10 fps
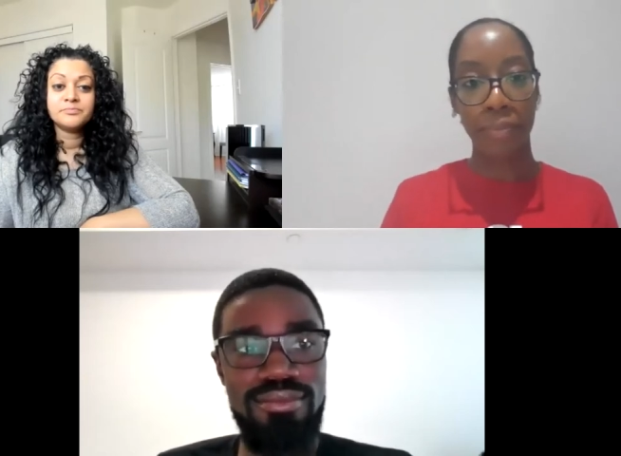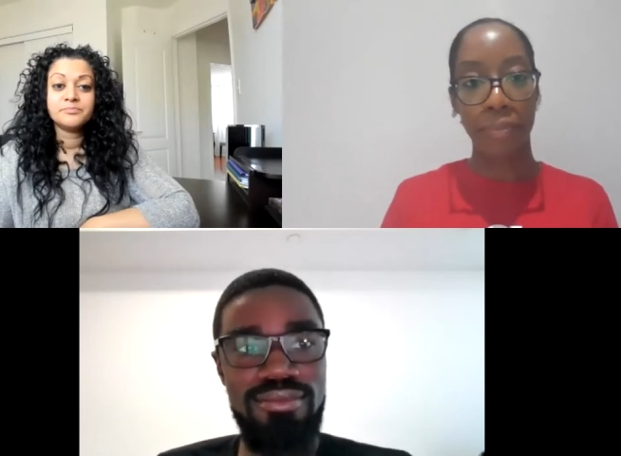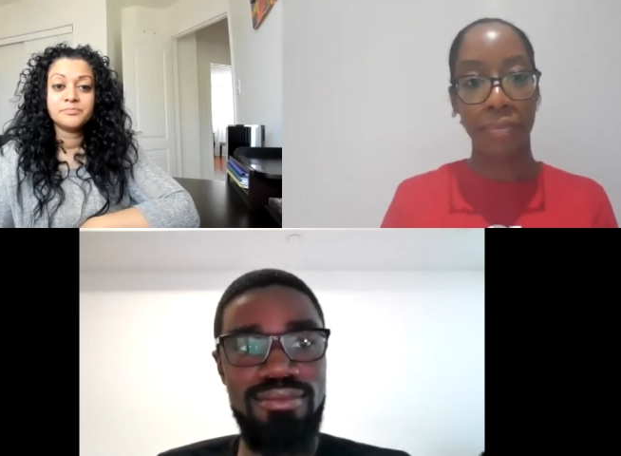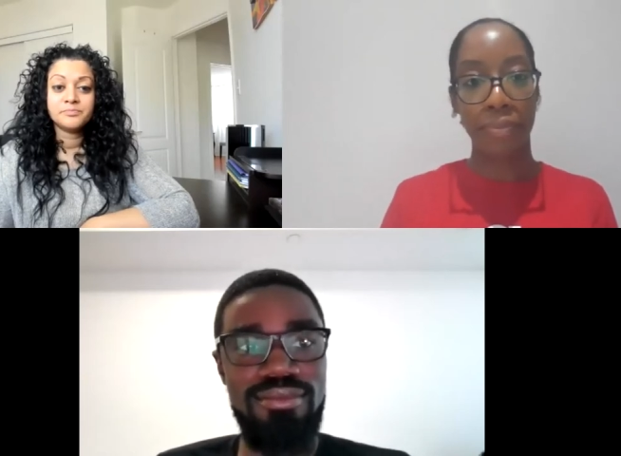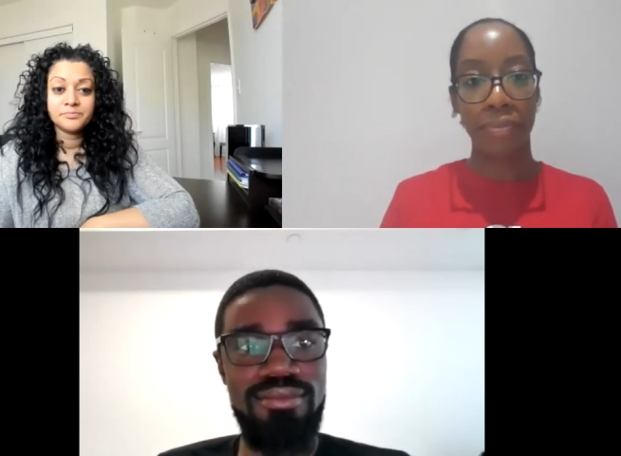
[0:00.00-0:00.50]

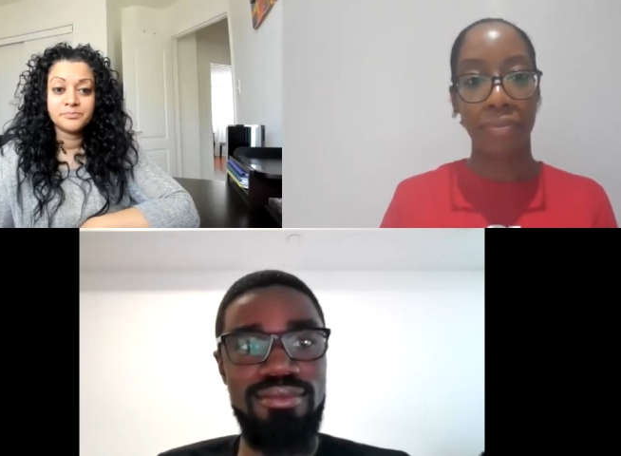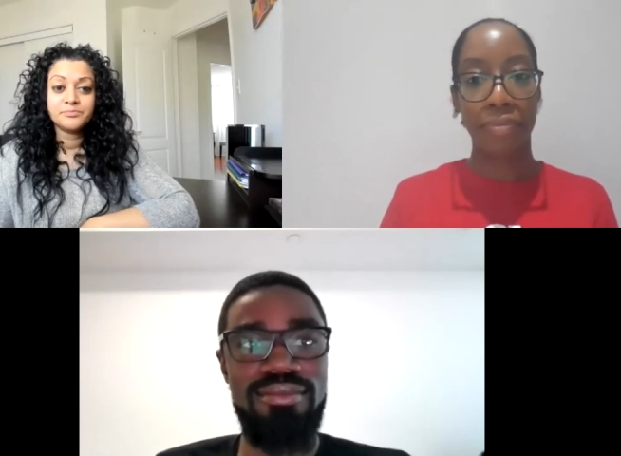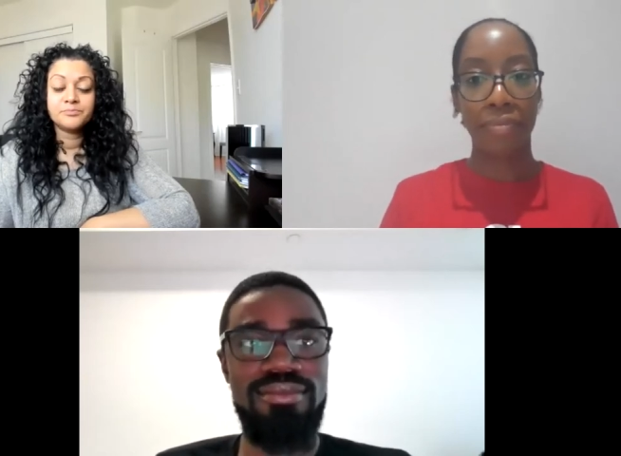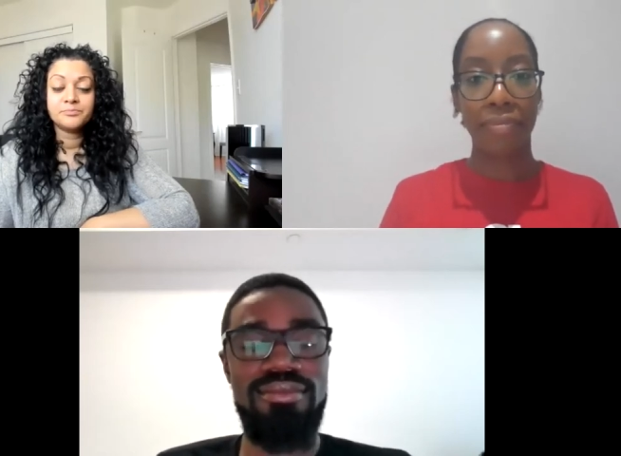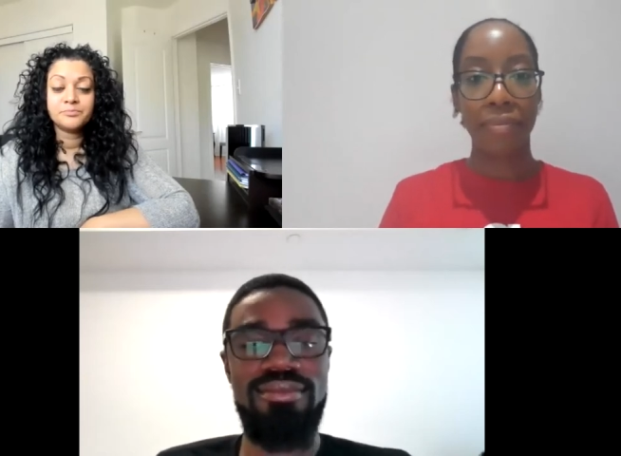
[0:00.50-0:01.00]

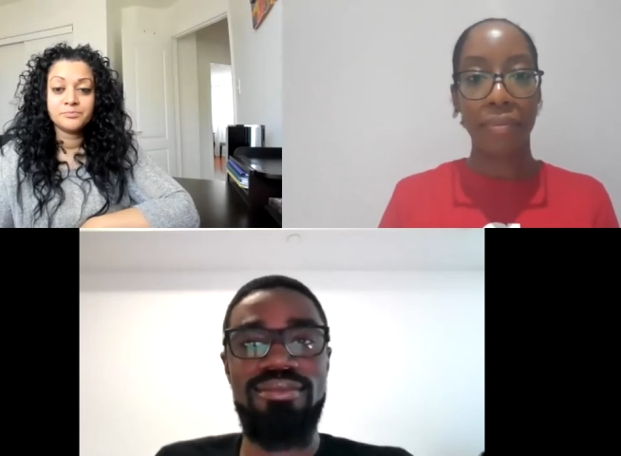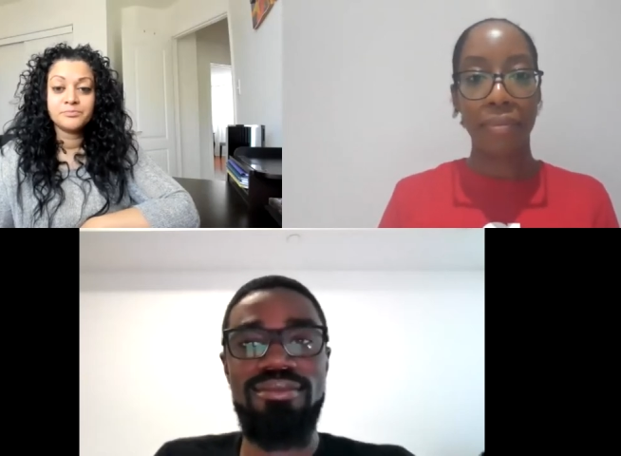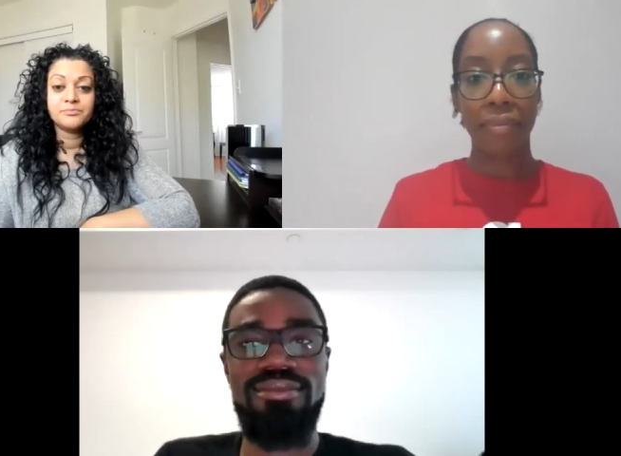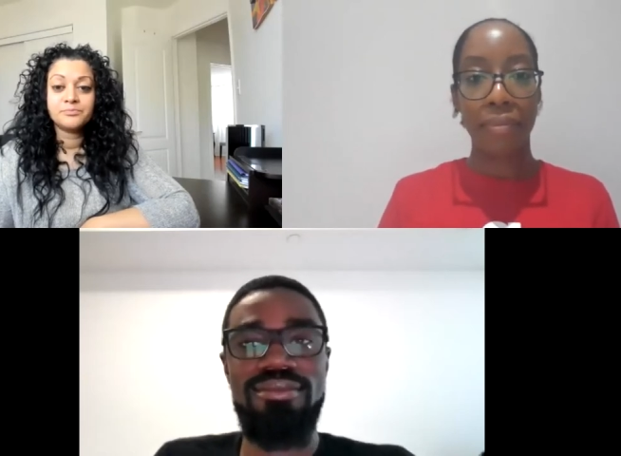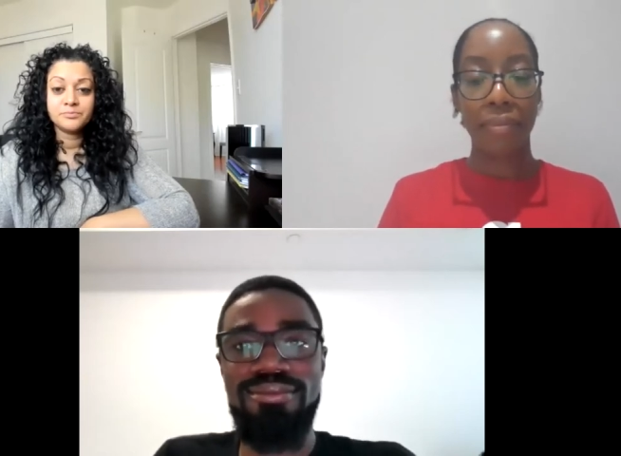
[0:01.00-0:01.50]

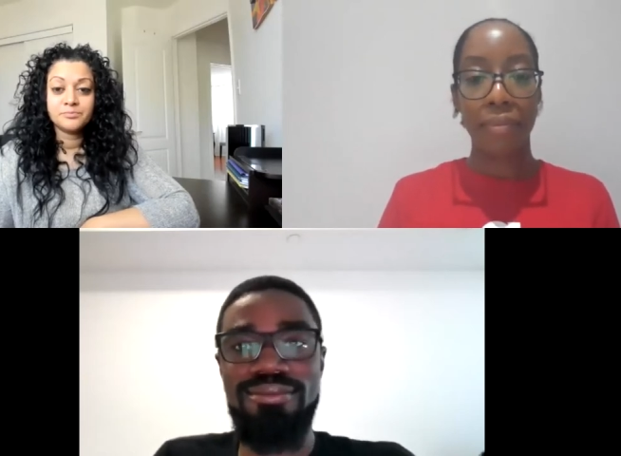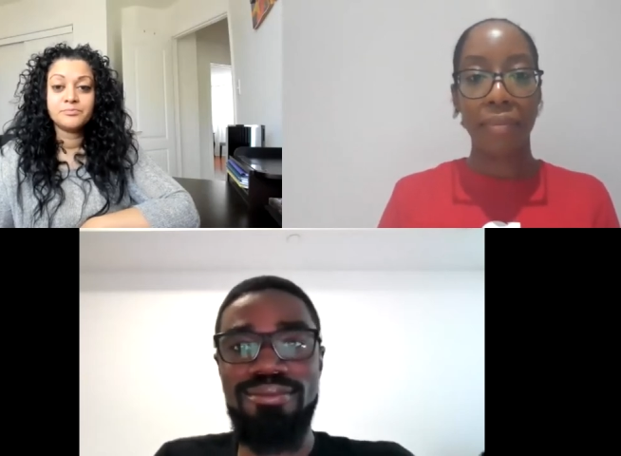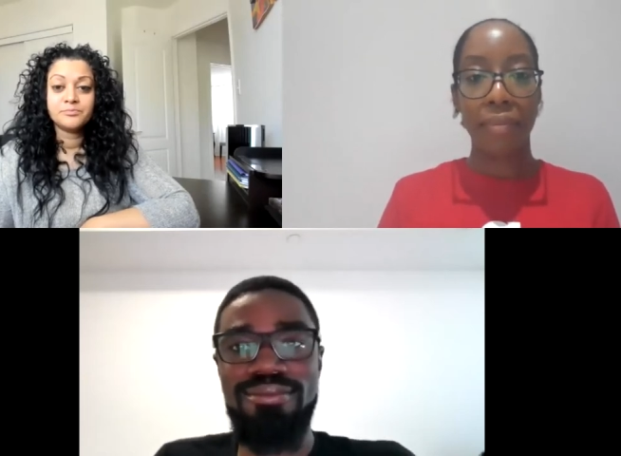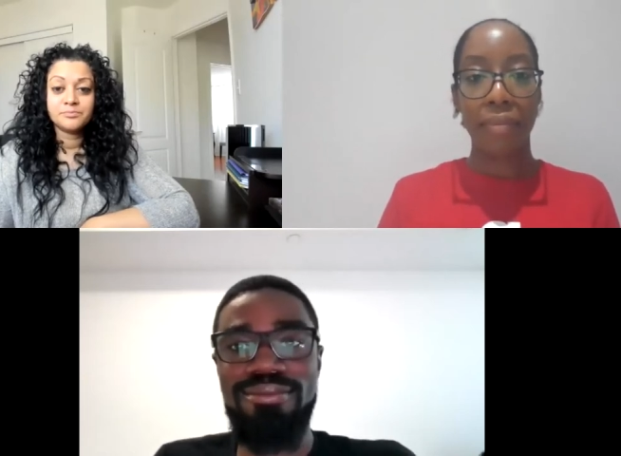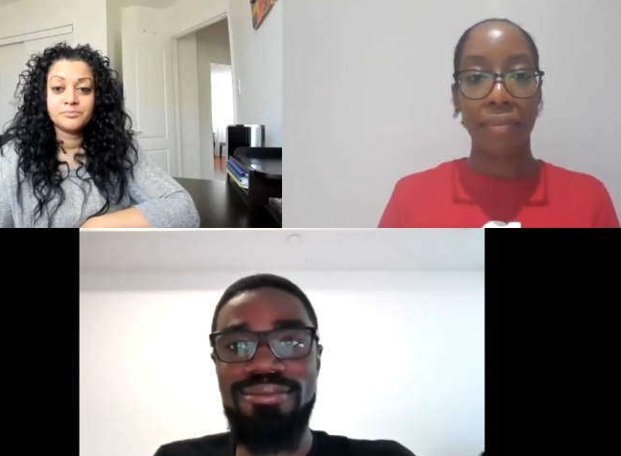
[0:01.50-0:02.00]

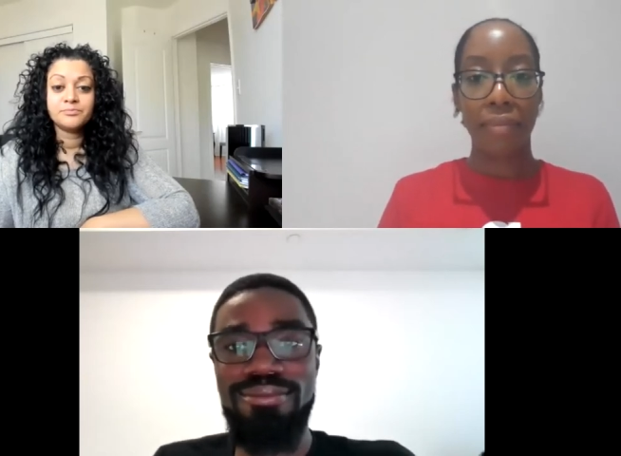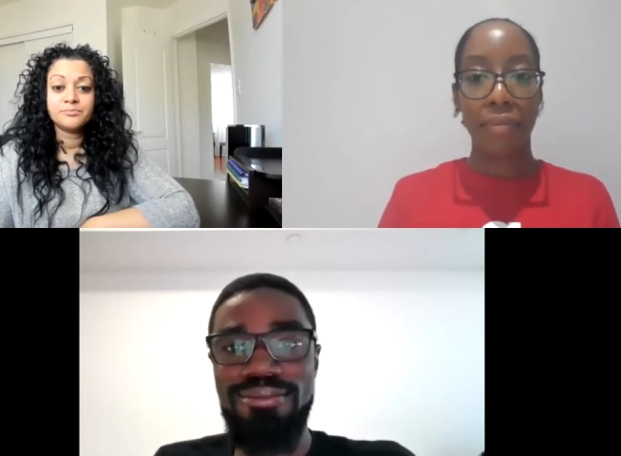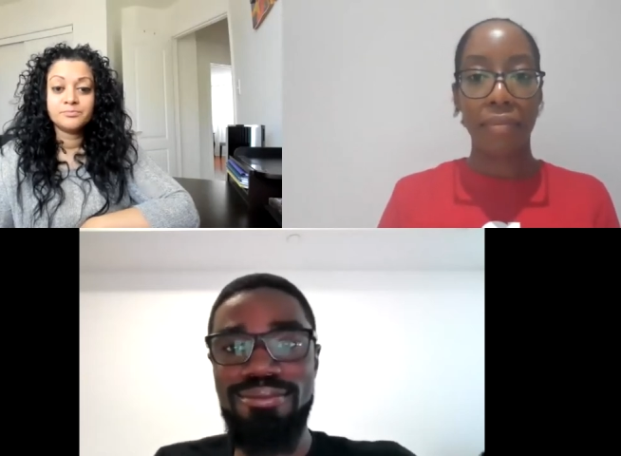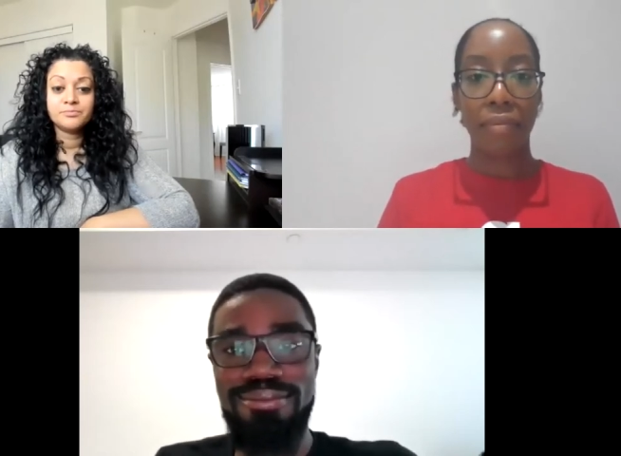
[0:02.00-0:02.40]
(silence)